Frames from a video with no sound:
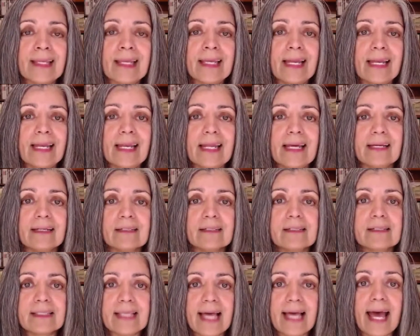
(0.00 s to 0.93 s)

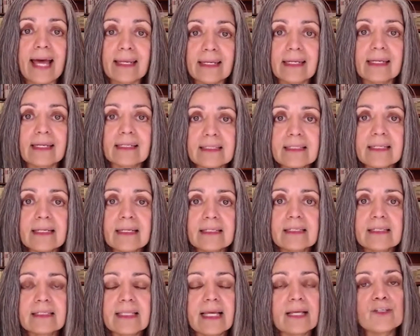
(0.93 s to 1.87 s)
layers that
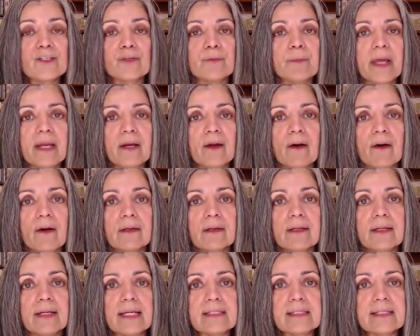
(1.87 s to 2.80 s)
exist that you may not
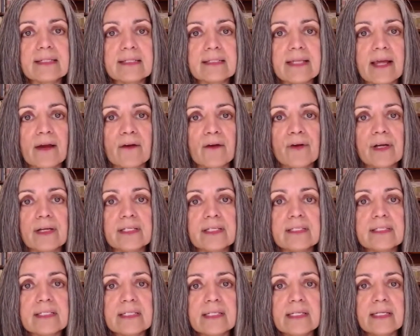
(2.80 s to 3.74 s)
necessarily
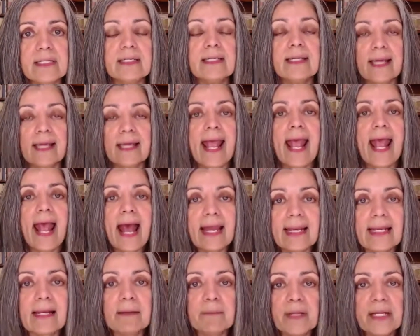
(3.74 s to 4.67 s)
see.
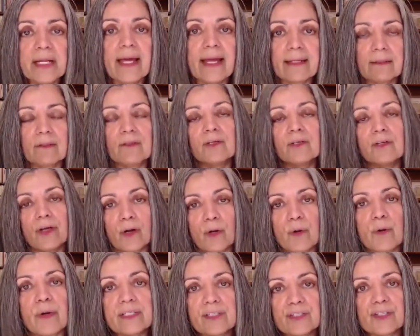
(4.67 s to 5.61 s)
And let me get to your
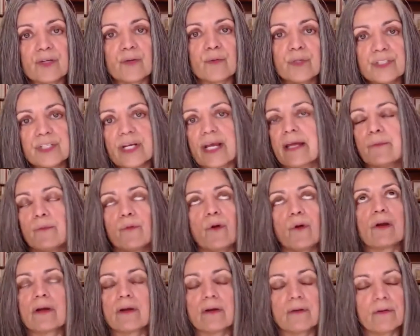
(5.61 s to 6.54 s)
question, which I
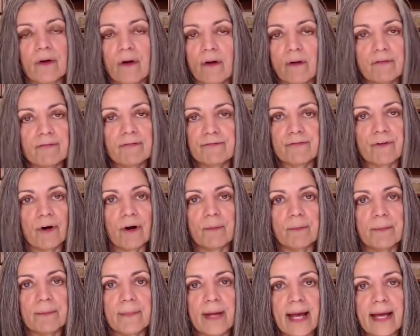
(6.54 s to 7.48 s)
wander off
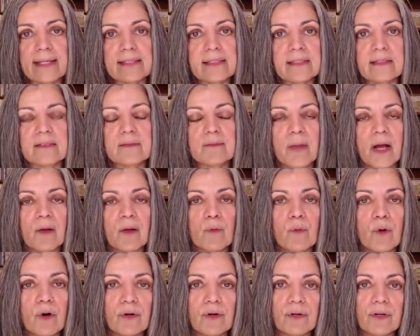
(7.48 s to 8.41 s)
from, as is my
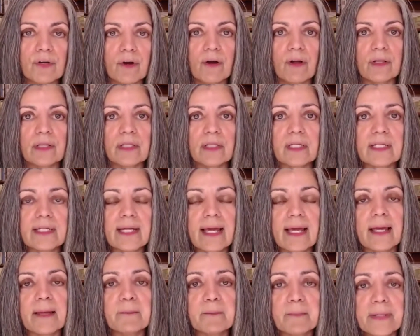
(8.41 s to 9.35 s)
wont all the
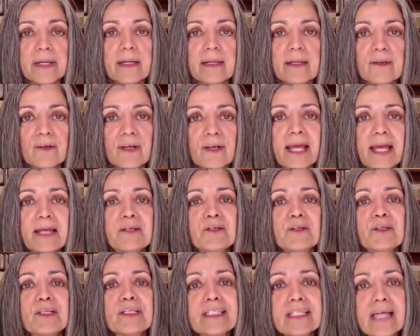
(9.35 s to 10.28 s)
time. But to get to
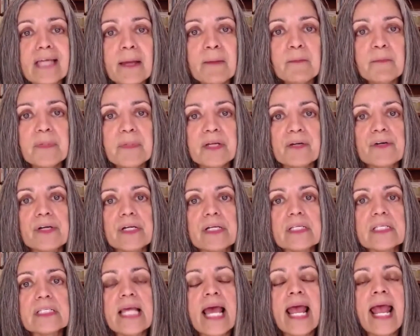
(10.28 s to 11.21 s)
the time
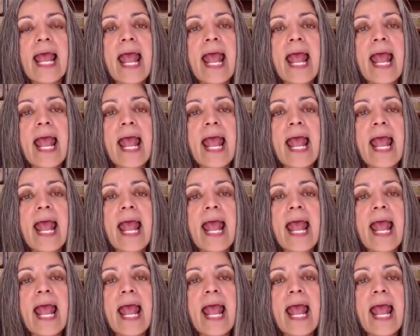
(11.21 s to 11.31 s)
periods,